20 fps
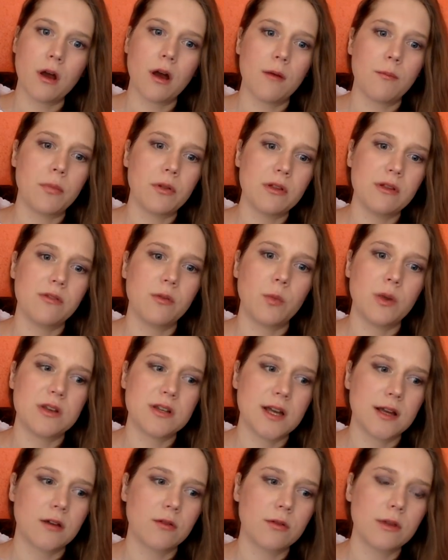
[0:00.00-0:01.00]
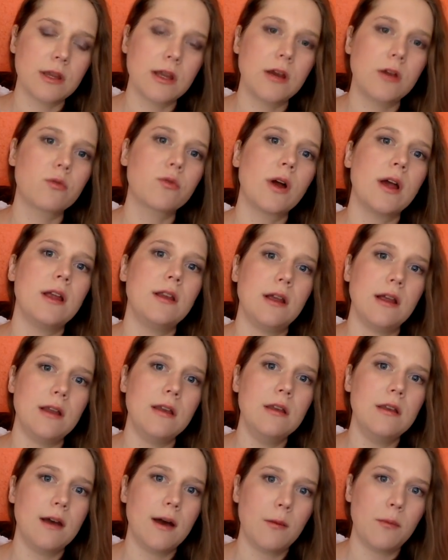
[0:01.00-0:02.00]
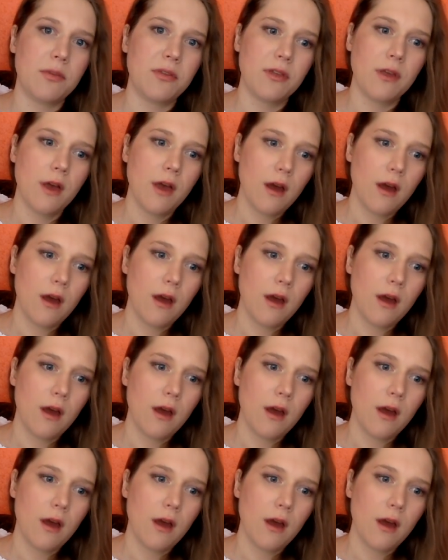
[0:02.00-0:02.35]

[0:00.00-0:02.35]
I believe we take a really great in-depth